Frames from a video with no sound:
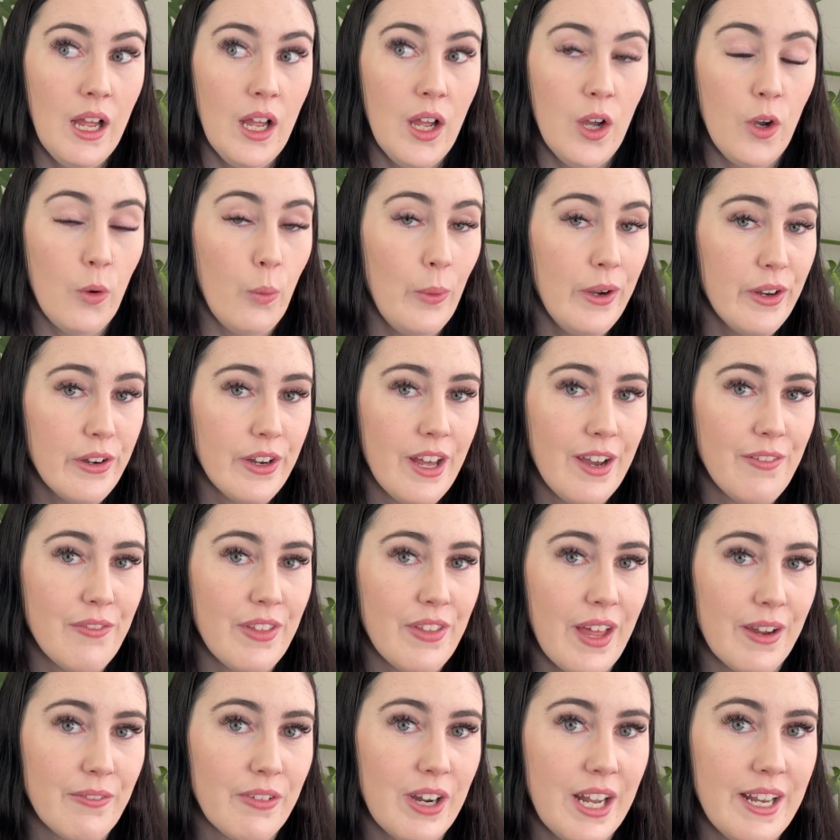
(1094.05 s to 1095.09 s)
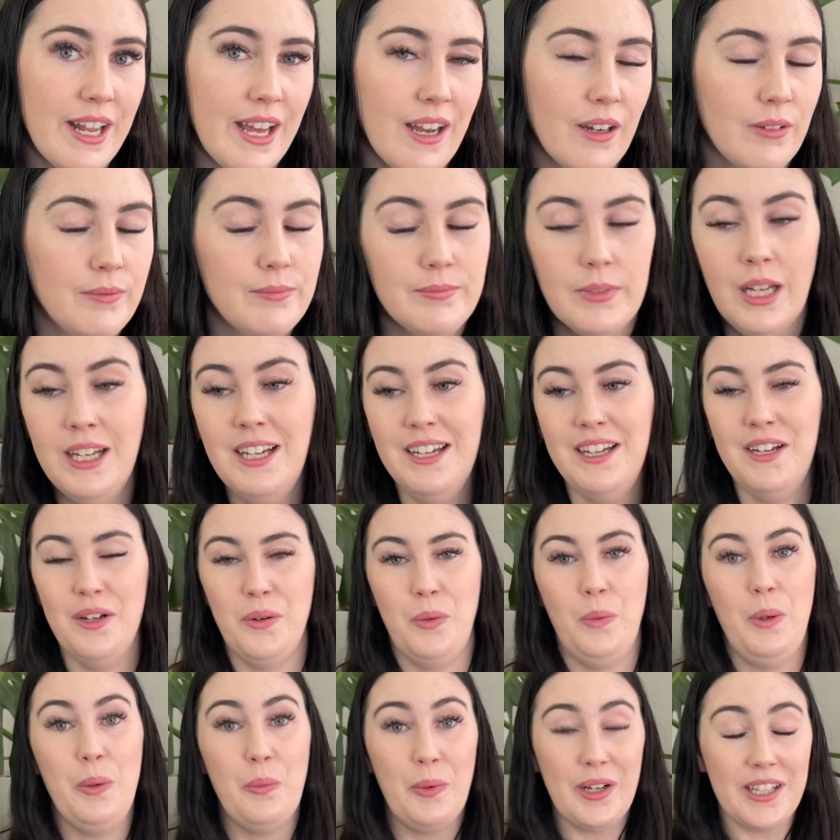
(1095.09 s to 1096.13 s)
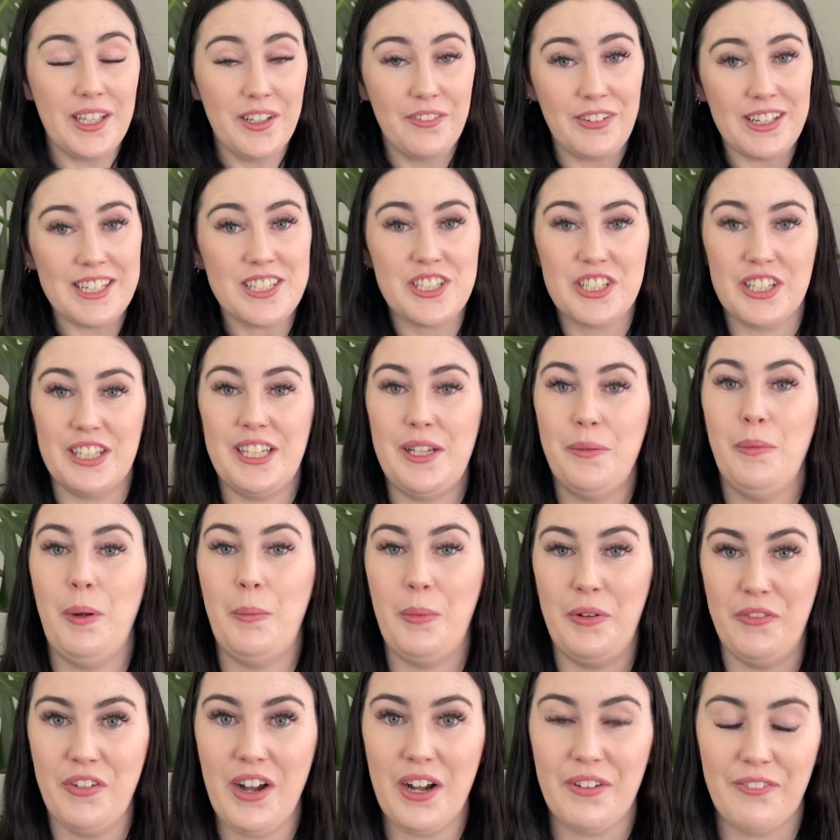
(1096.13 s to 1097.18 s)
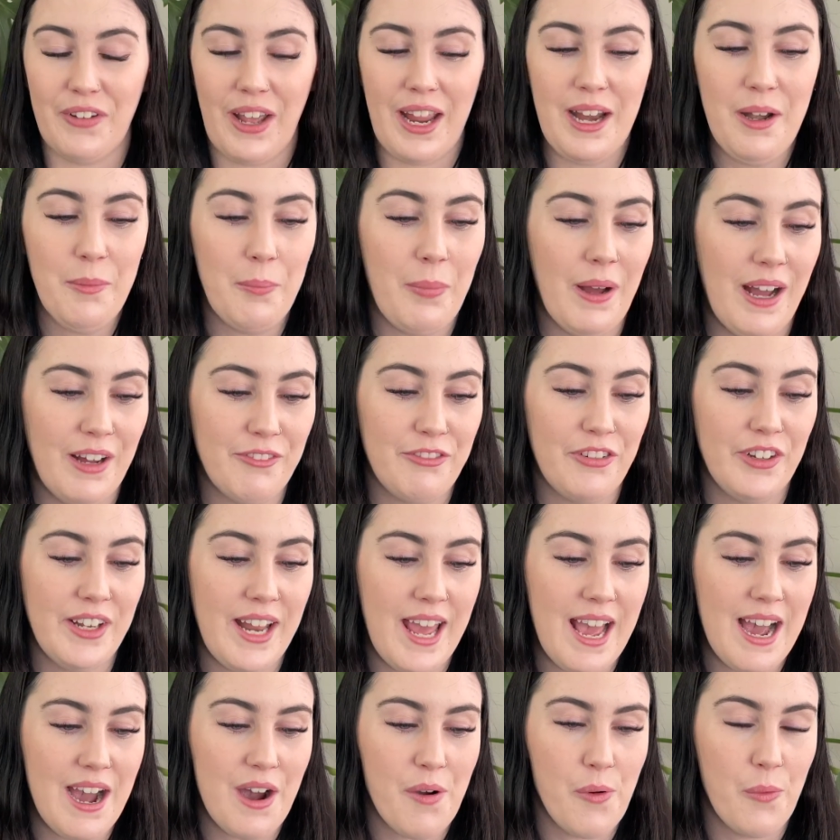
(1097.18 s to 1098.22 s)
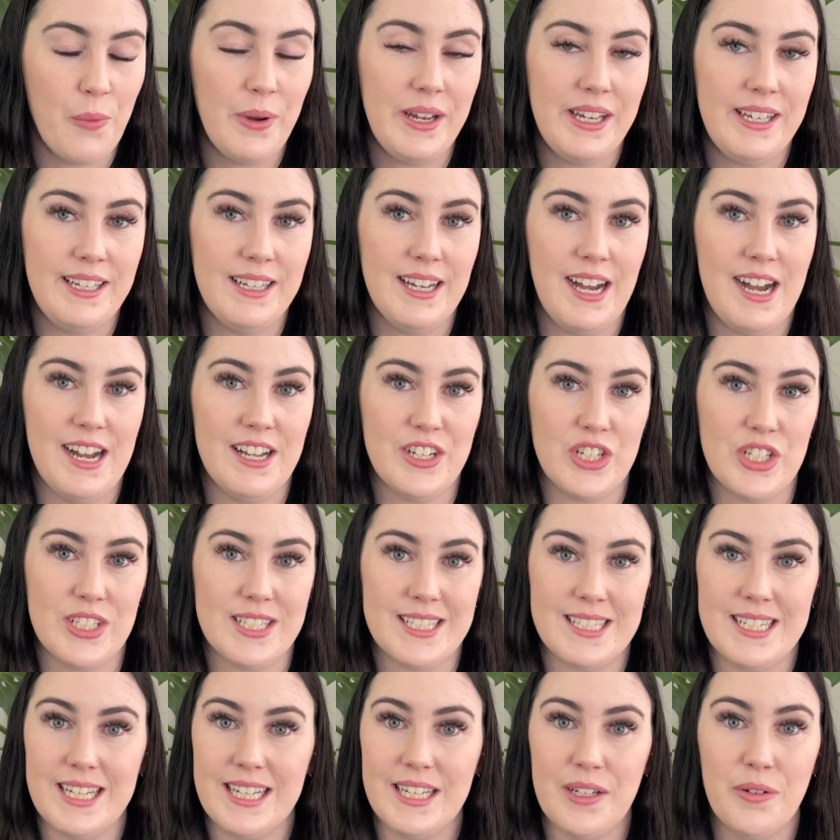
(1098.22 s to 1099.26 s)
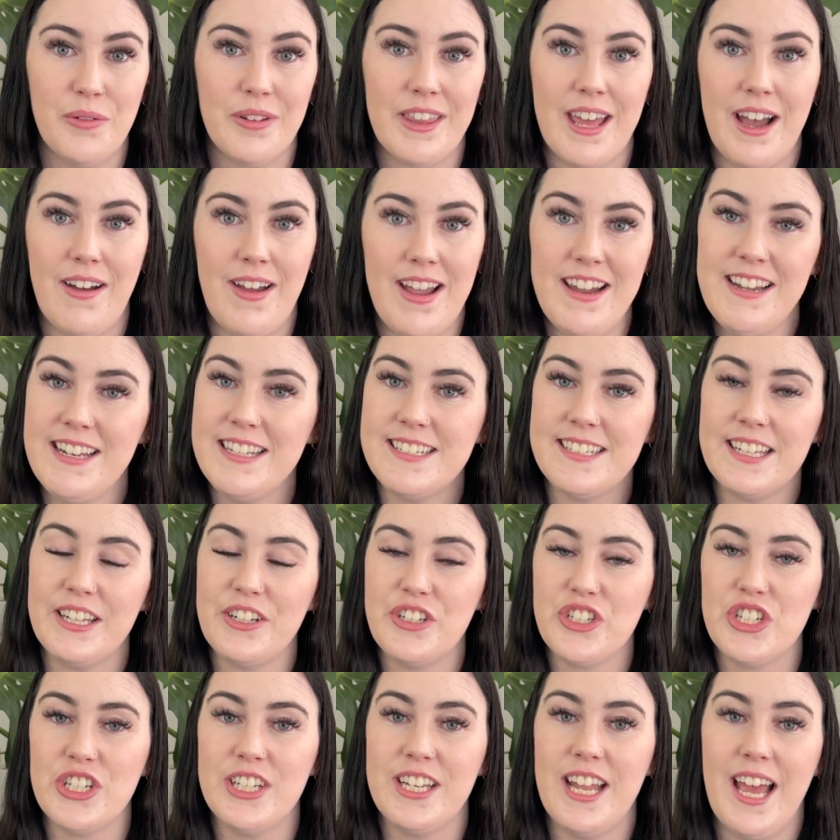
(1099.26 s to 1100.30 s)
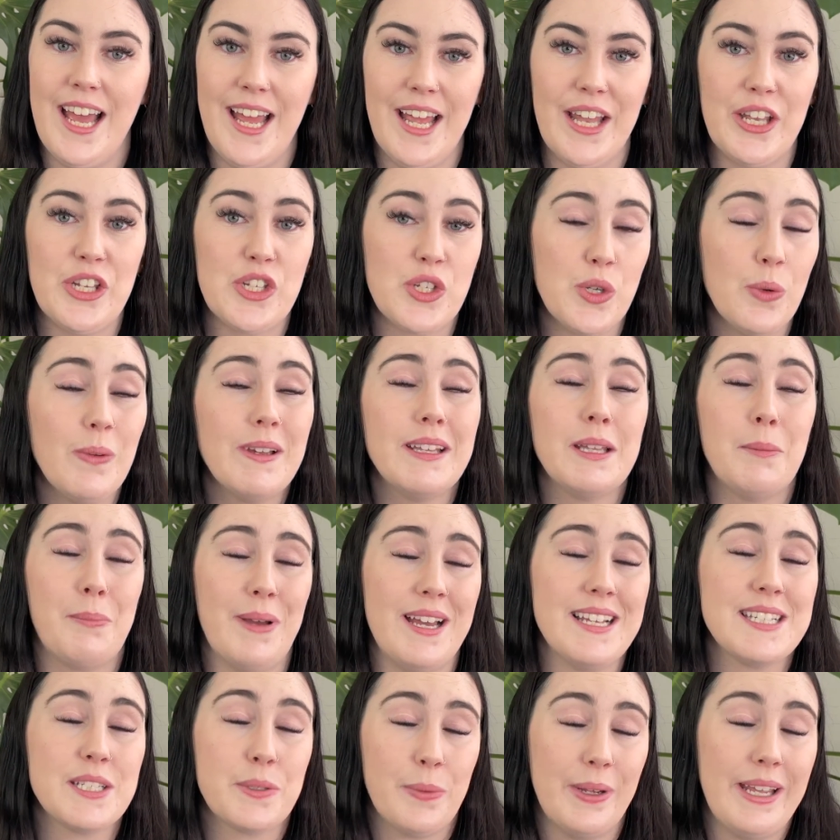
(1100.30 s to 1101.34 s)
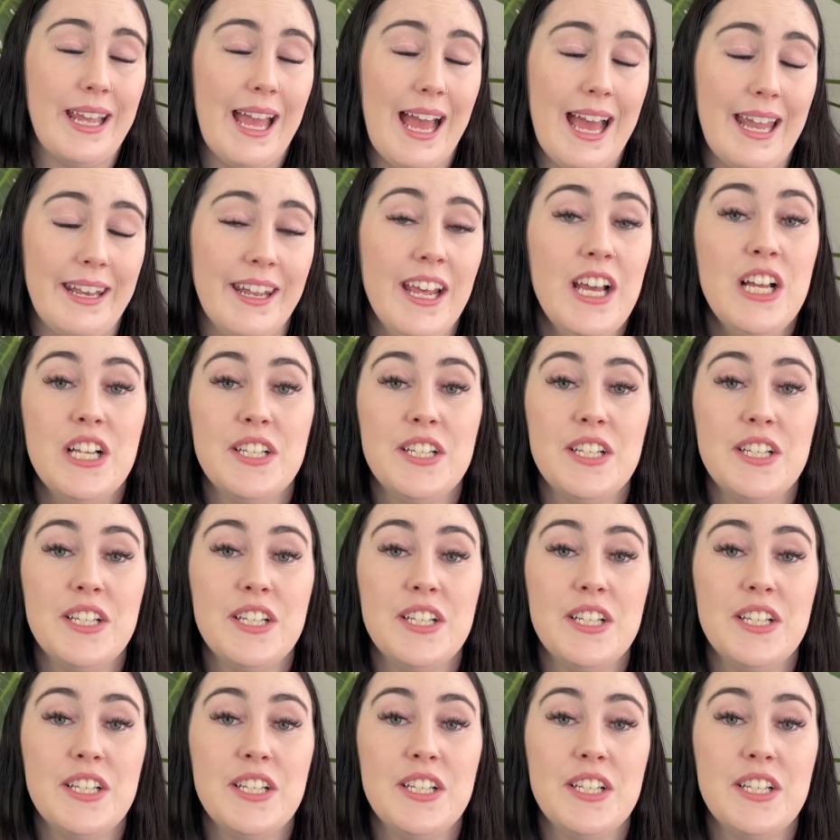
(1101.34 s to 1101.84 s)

We don't have that right now. We will eventually when we renovate, but for now we are just sticking with our 80s kitchen and doing the best we can.